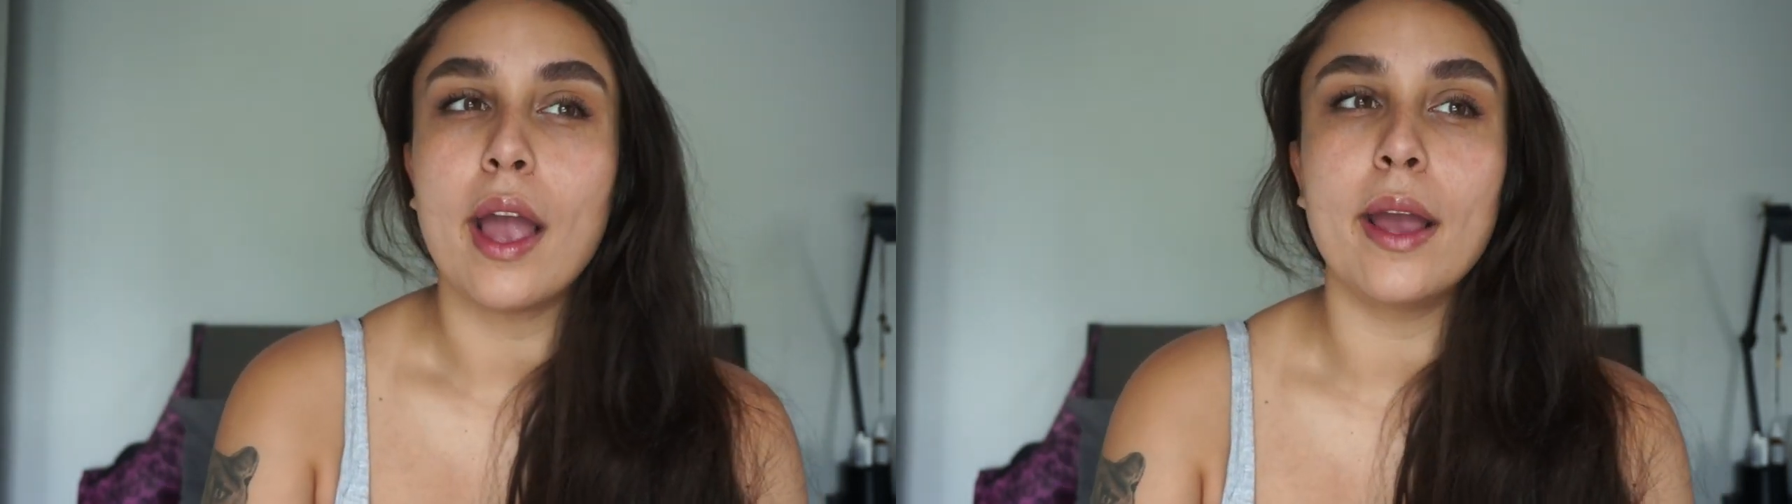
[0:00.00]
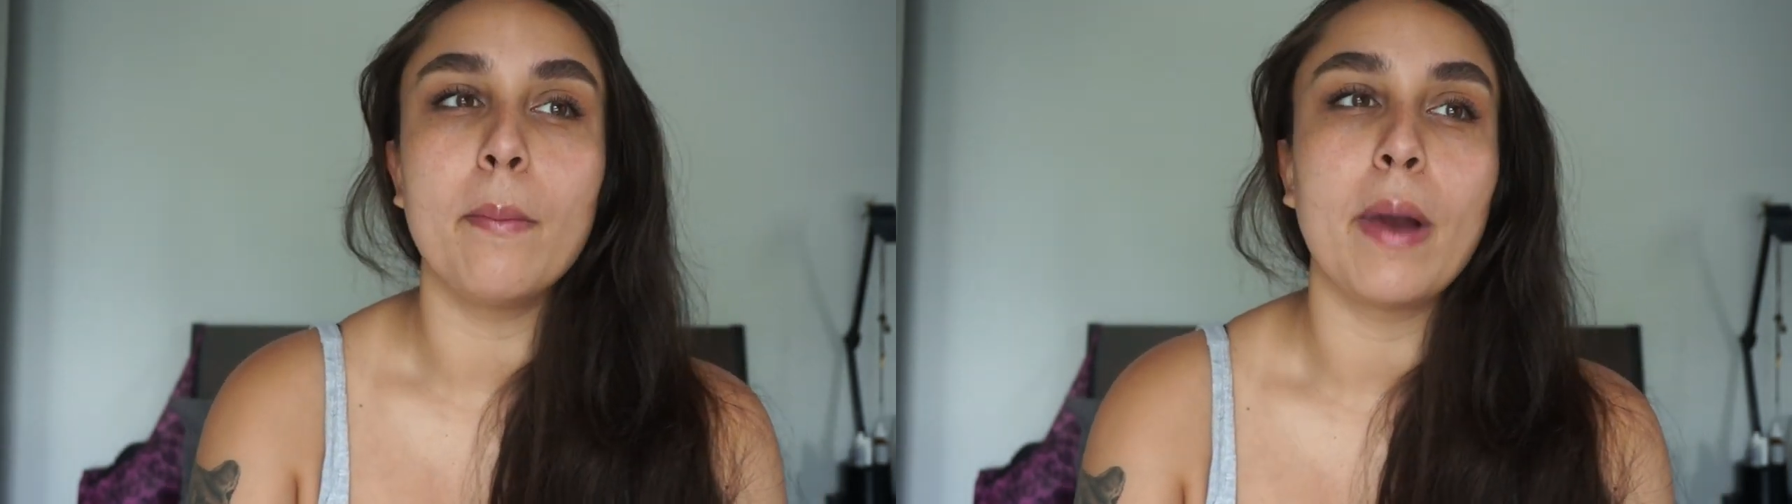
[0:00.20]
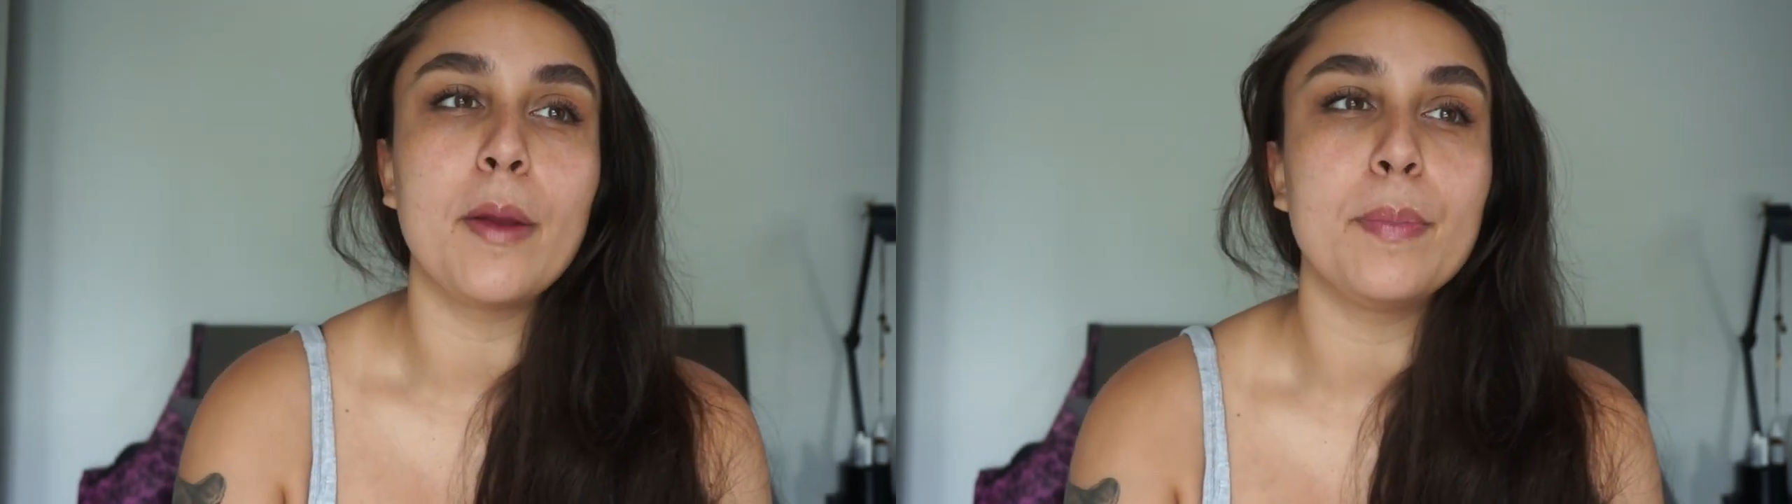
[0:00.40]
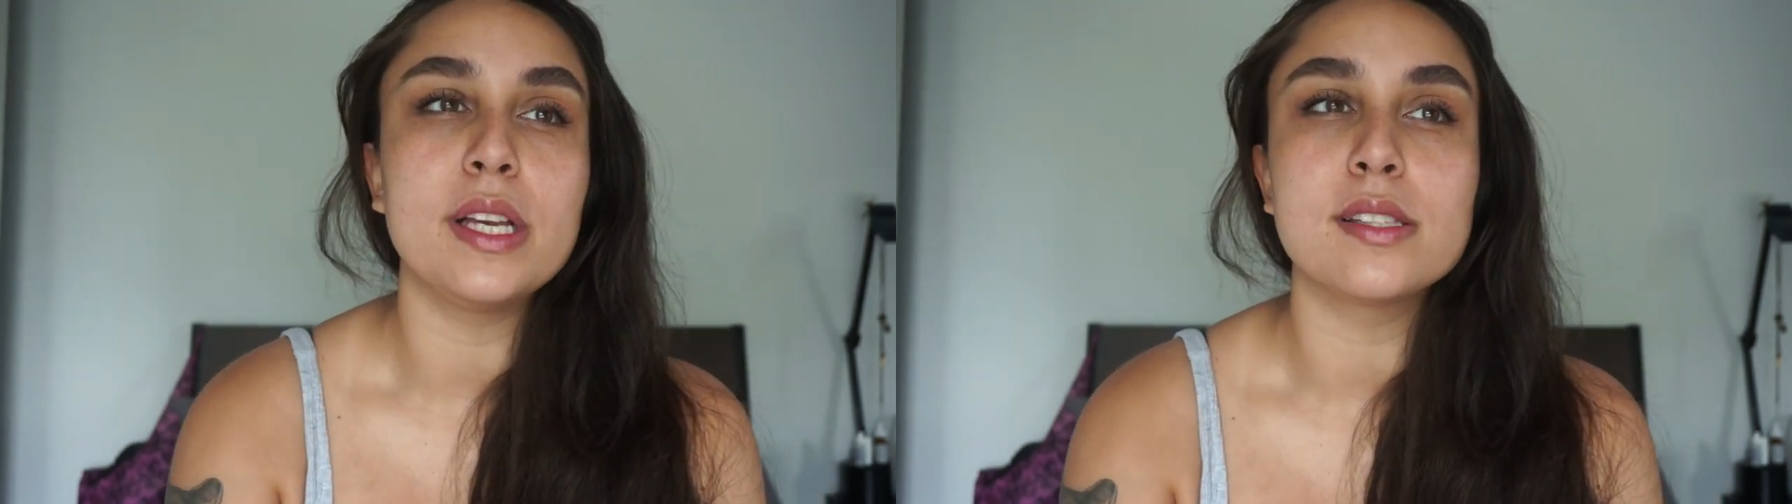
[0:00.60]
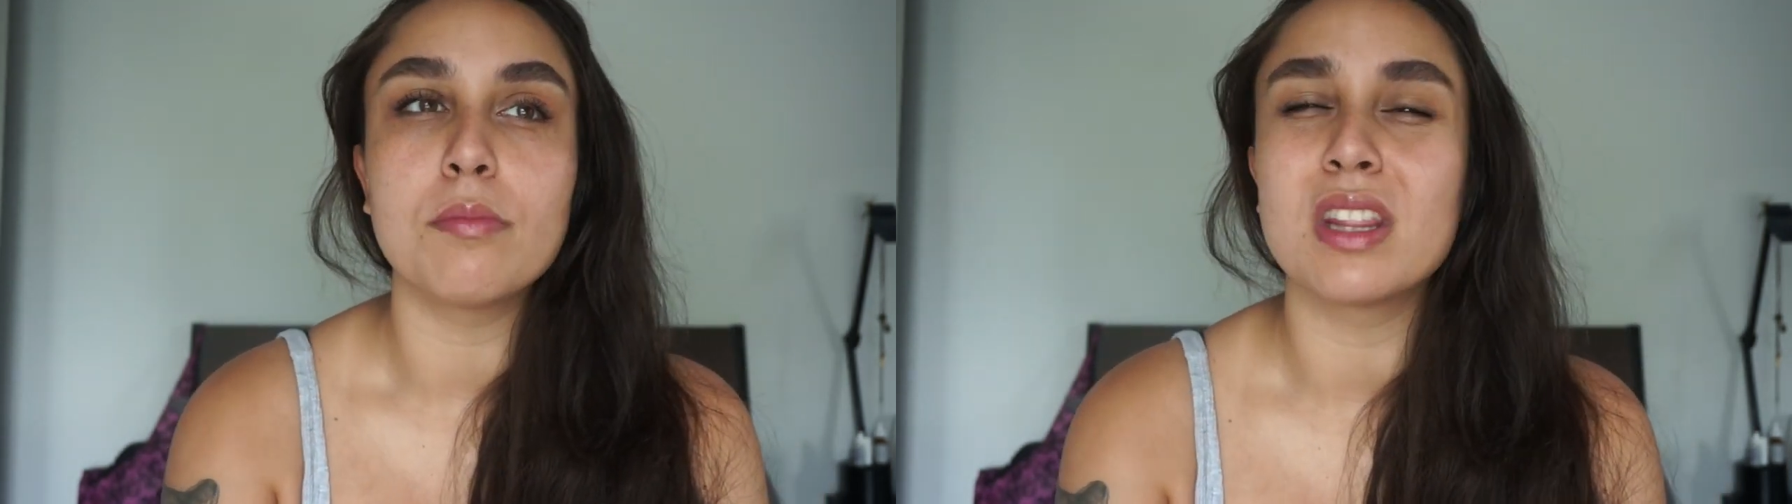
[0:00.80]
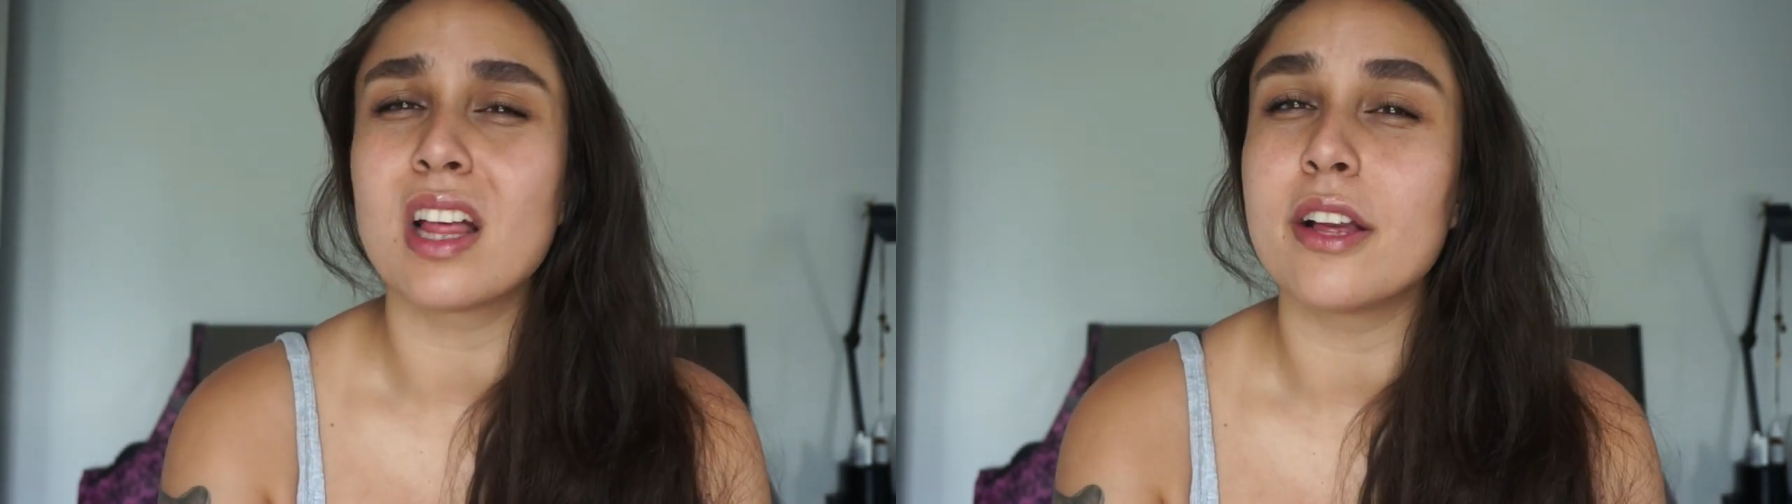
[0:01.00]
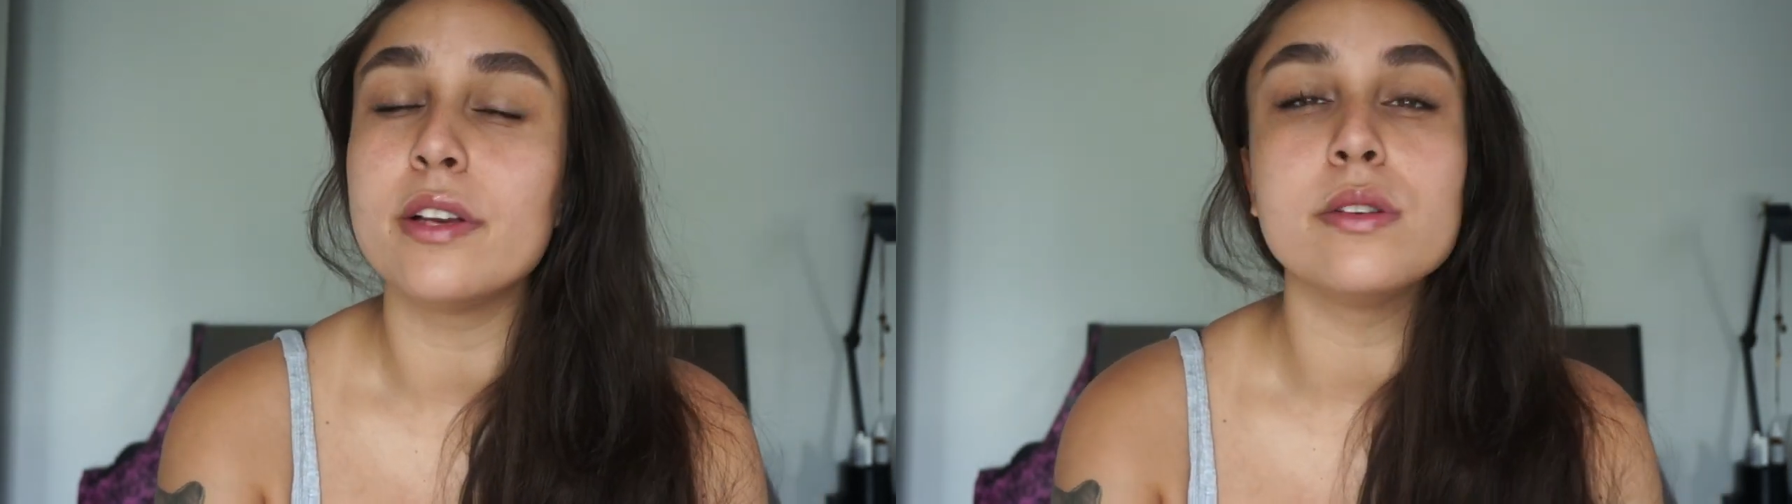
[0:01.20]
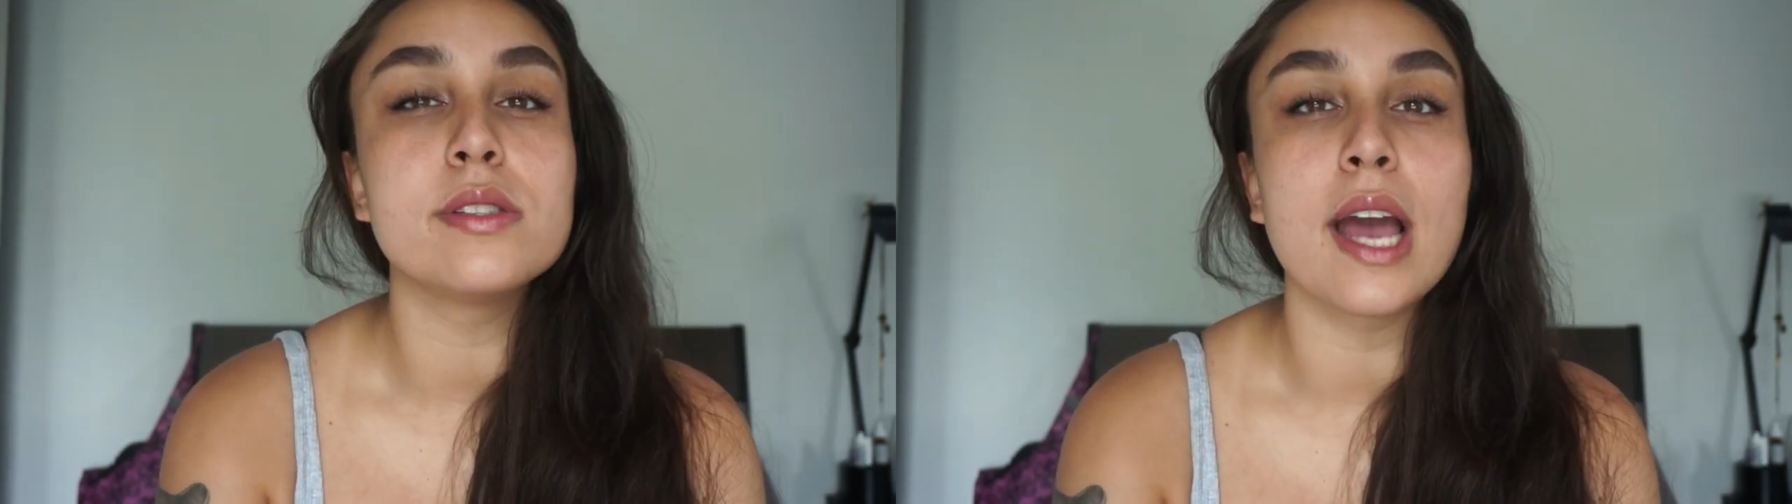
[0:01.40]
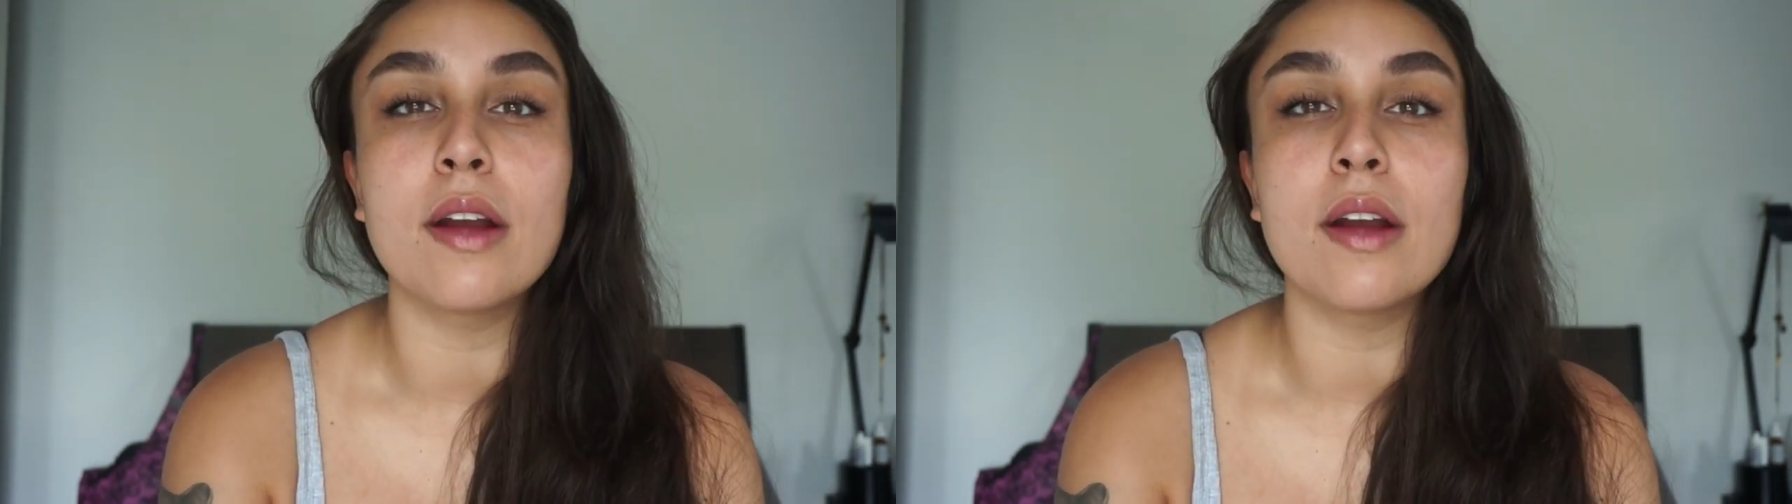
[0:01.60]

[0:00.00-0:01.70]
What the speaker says: It might be something that I use